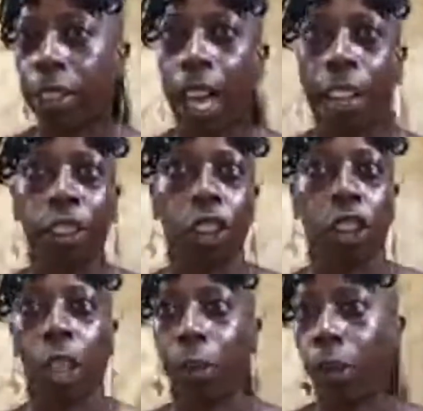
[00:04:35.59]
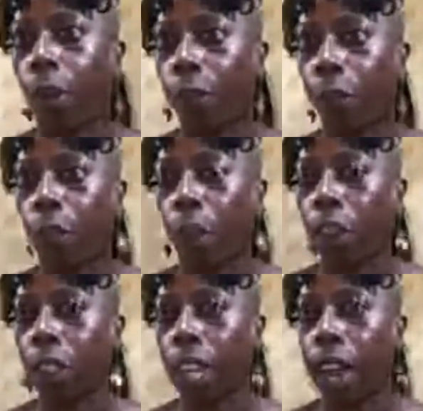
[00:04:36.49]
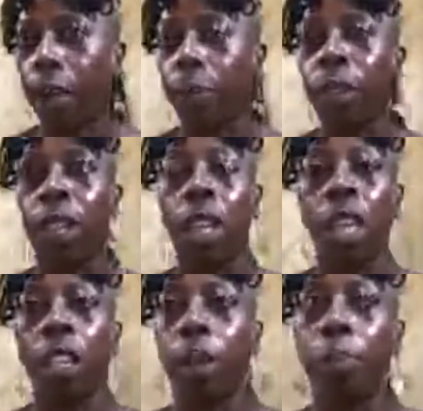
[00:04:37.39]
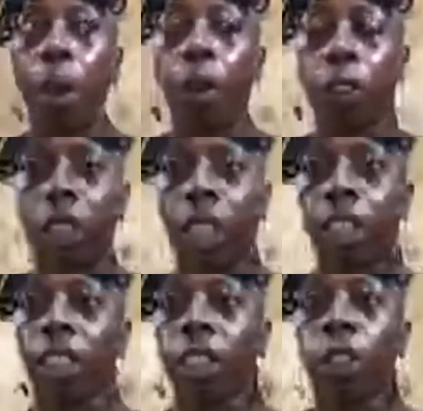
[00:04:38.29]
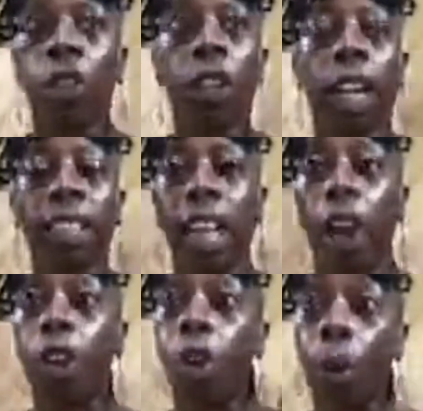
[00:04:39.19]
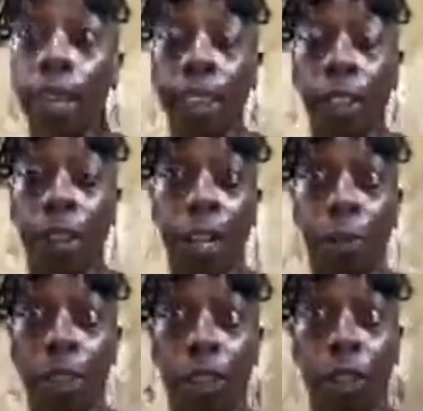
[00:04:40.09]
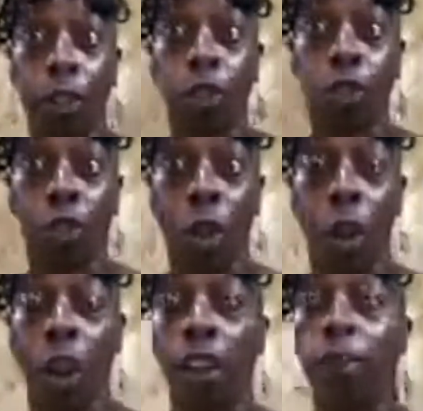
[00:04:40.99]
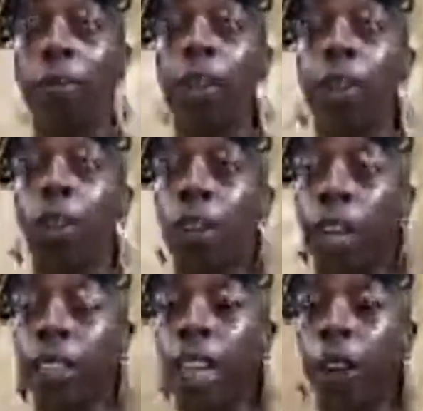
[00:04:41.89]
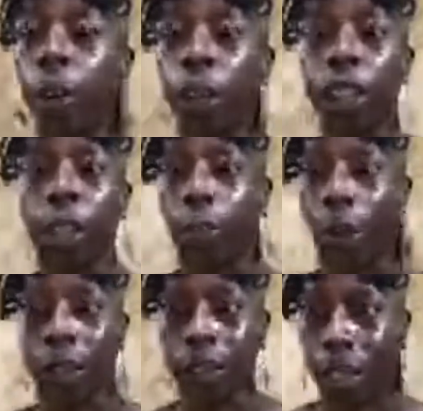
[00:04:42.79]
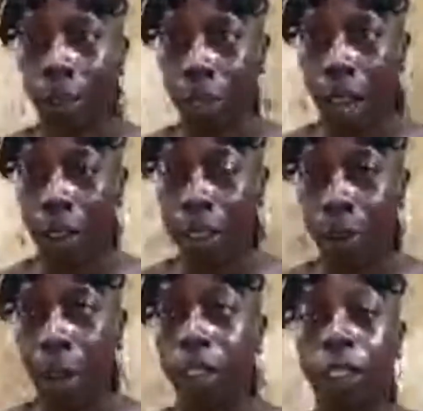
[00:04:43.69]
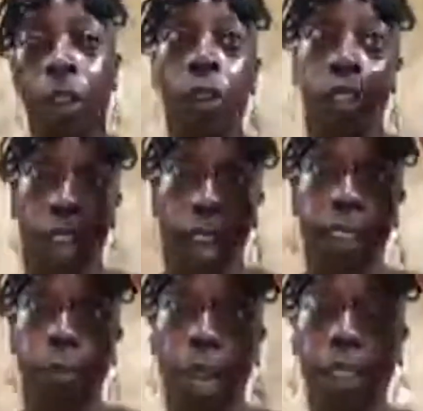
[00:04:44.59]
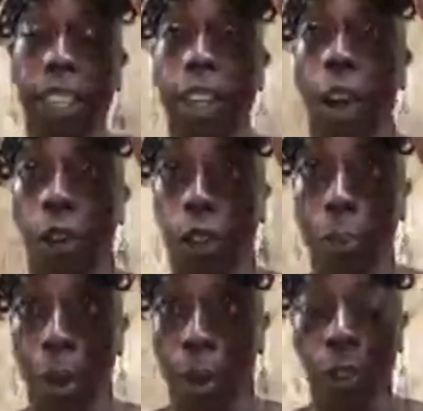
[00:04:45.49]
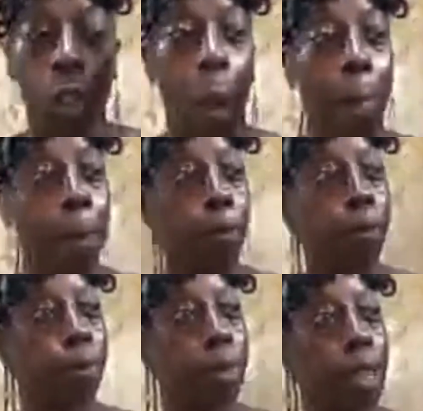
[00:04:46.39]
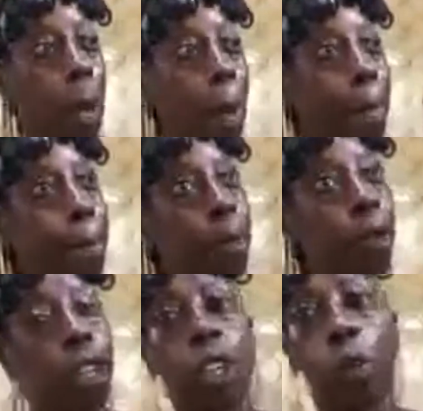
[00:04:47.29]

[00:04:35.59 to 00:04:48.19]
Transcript: I just keep it on for a long time. The pulsing, you realize how quickly the Vitamix is so strong. You realize how quickly it breaks stuff down anyway. So yes, my thing only pulse. Boom, boom, a little bit.